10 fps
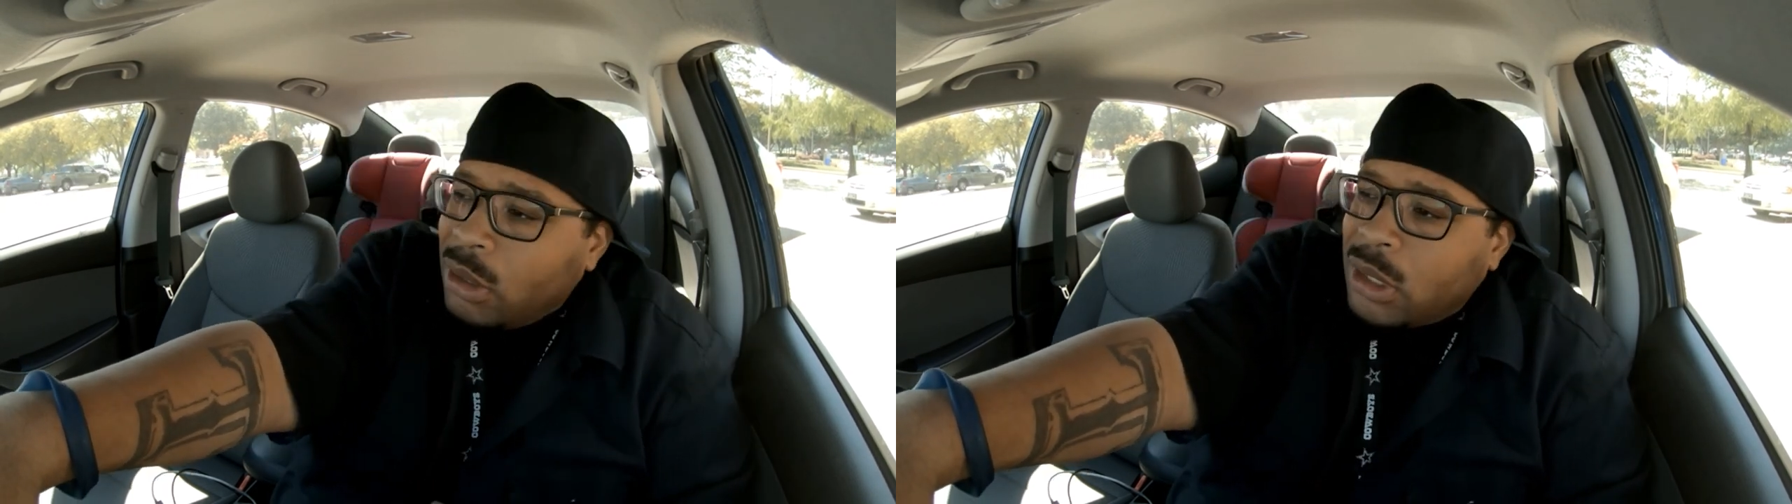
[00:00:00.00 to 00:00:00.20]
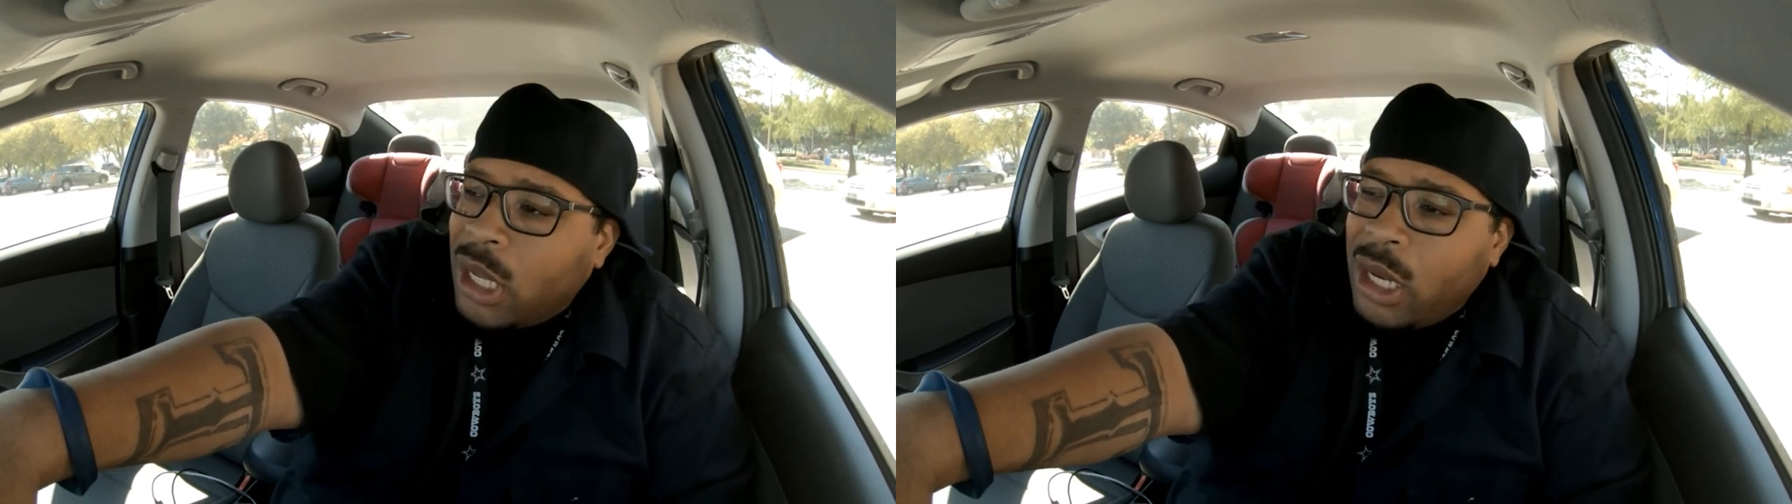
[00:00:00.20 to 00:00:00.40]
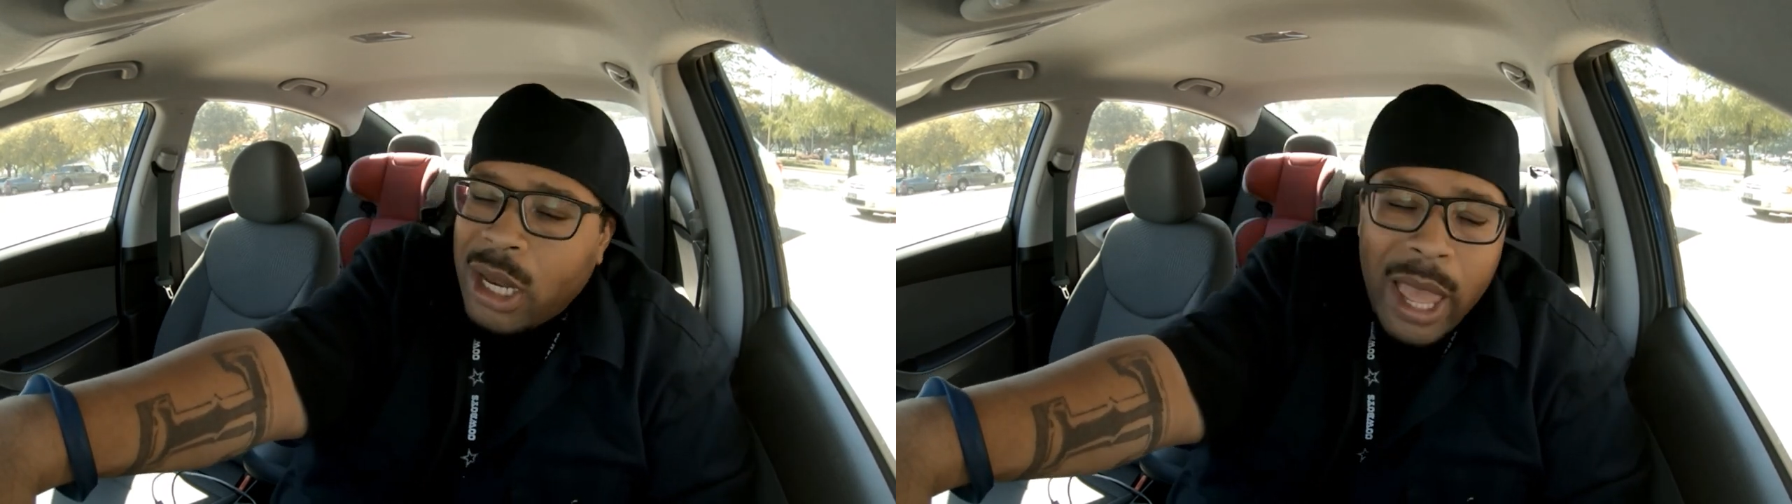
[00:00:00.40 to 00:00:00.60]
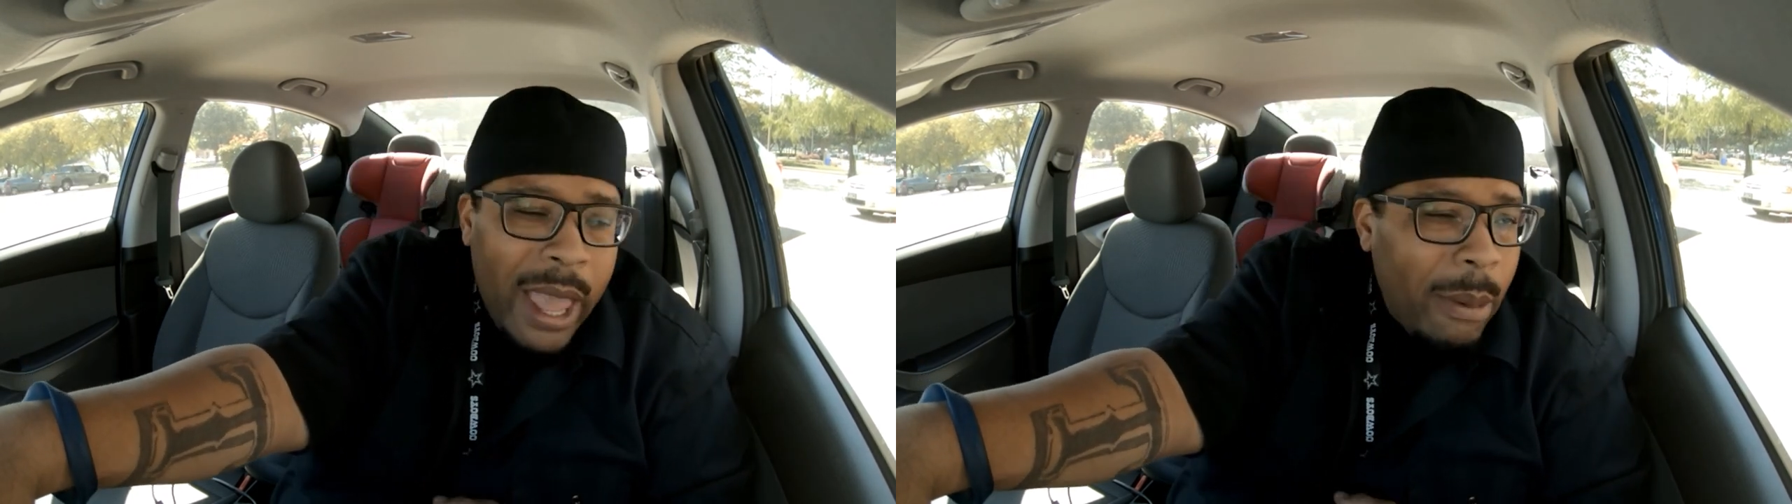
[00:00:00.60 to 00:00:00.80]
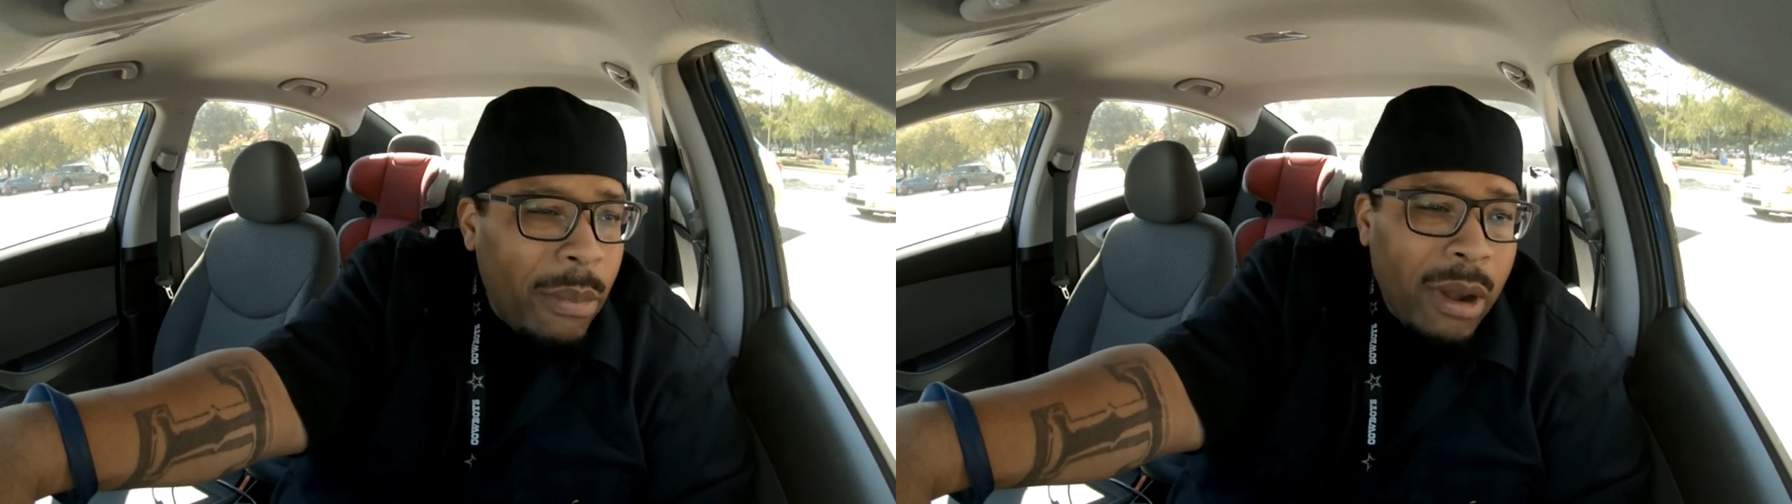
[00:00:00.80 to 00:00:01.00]
what I'm saying the
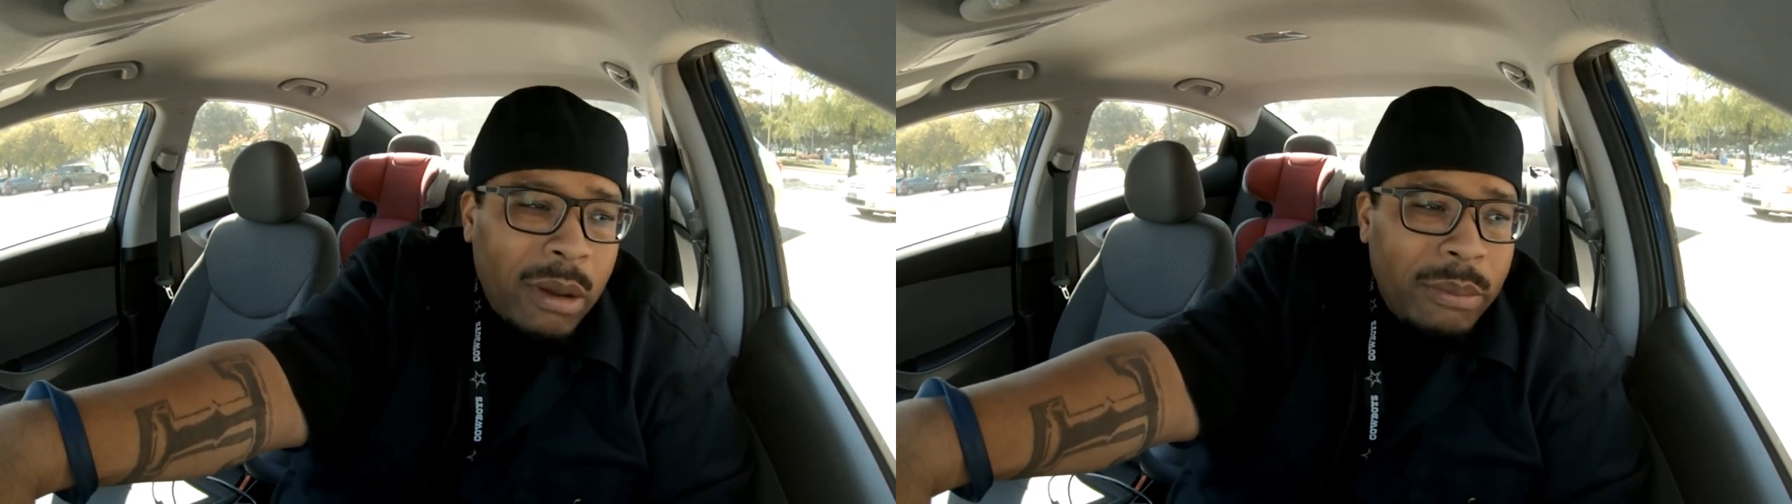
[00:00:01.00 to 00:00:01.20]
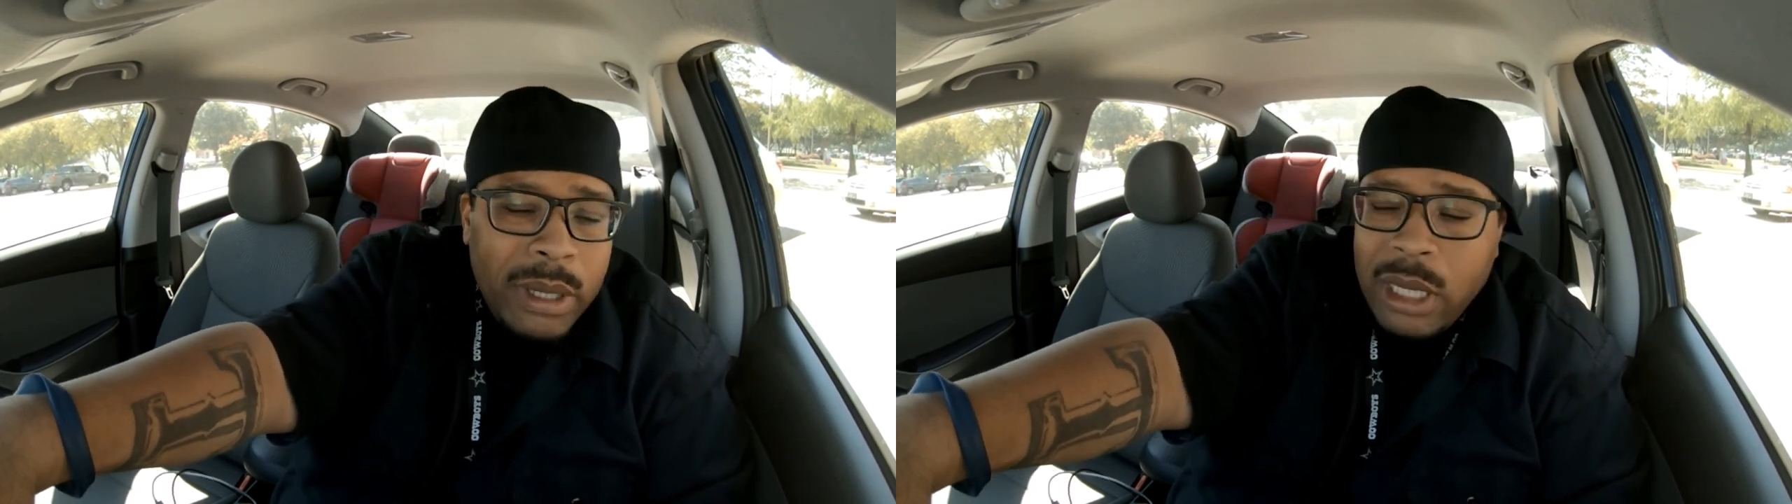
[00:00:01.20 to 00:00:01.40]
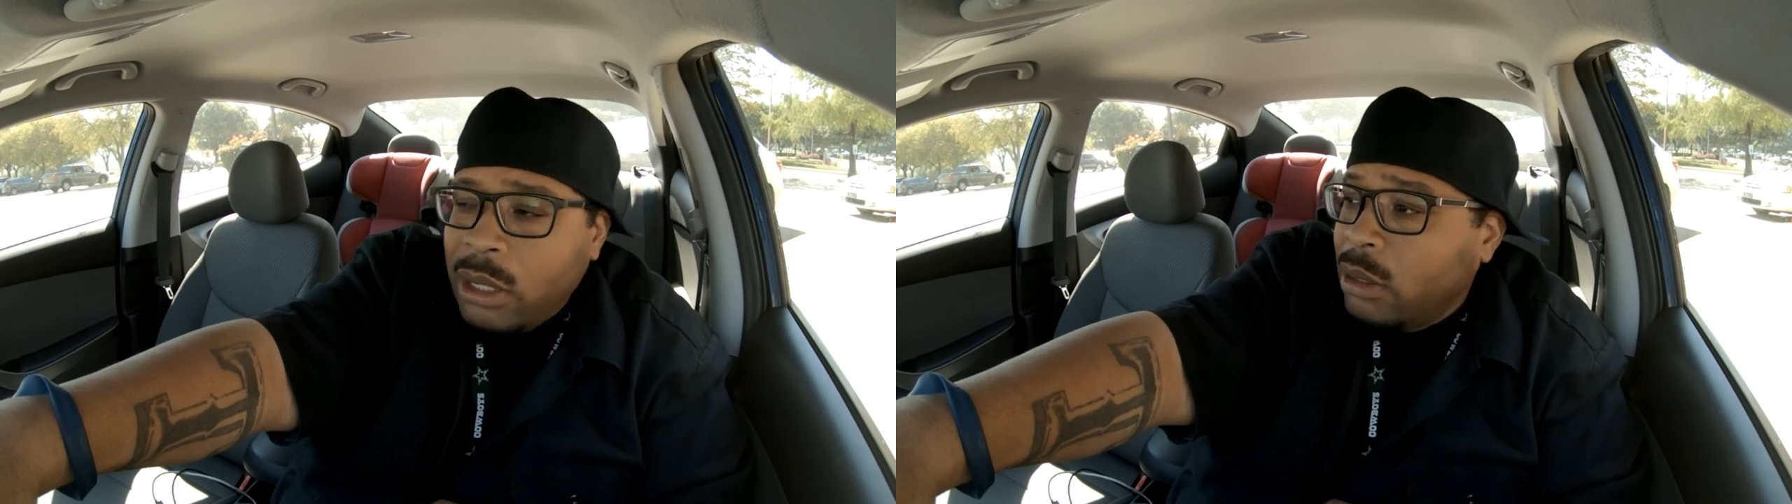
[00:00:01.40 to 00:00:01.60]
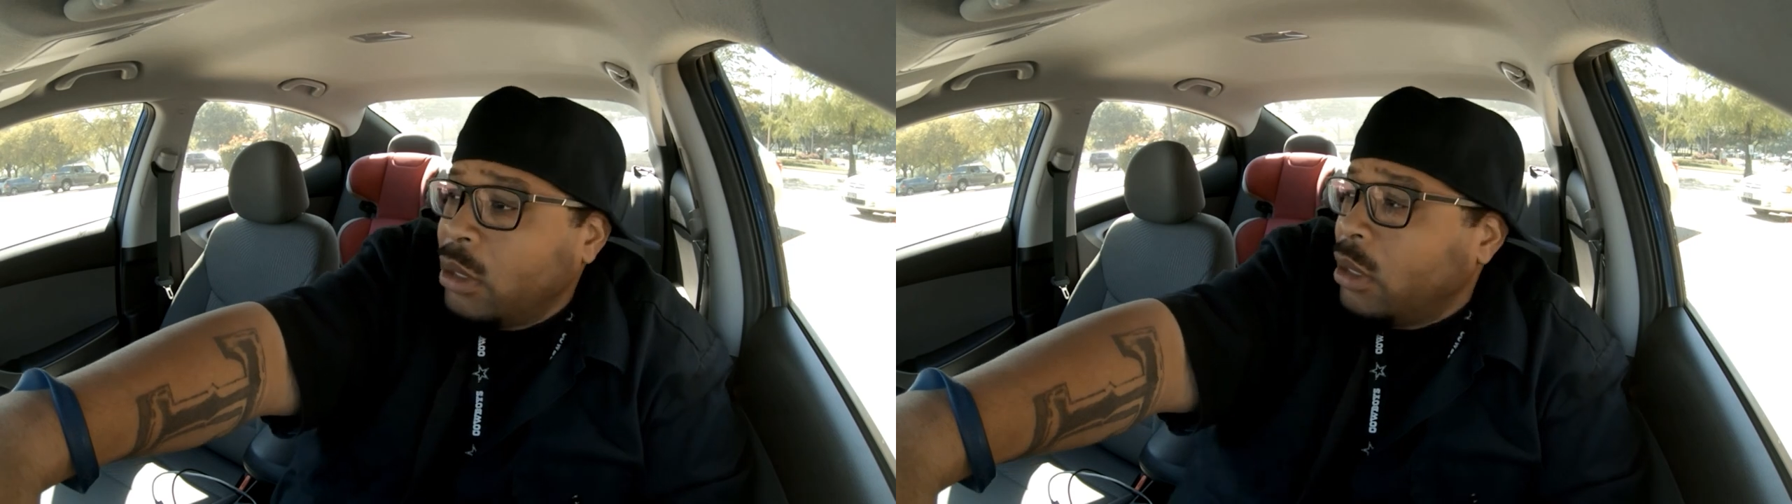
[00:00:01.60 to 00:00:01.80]
hamburger meat